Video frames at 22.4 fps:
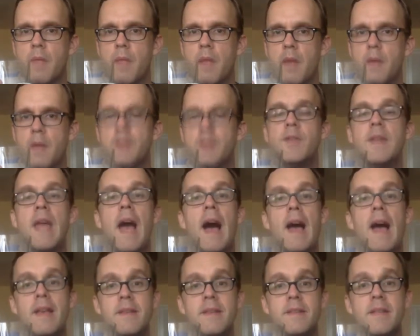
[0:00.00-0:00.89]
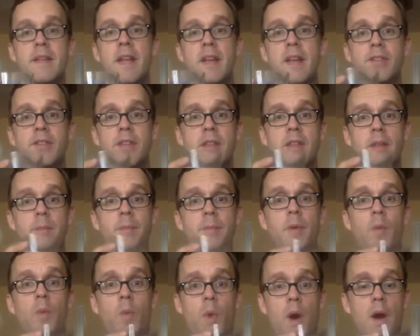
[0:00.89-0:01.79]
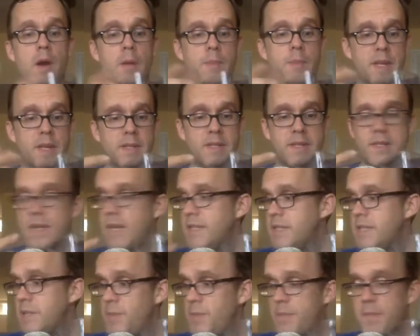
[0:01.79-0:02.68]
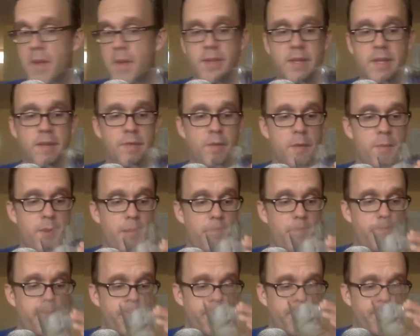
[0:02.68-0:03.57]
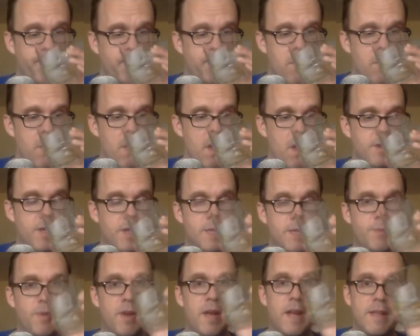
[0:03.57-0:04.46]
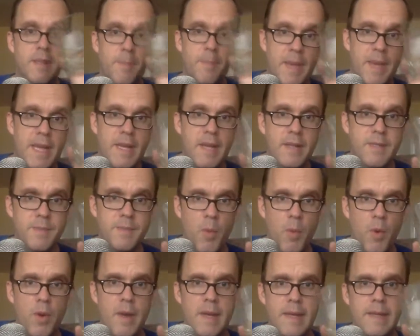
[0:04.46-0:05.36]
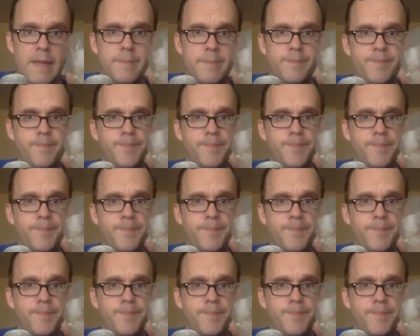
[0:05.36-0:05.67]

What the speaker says: So the ice and actually a little bit of water, because this ice has been melting for a bit, does bring out the peanuts more in it.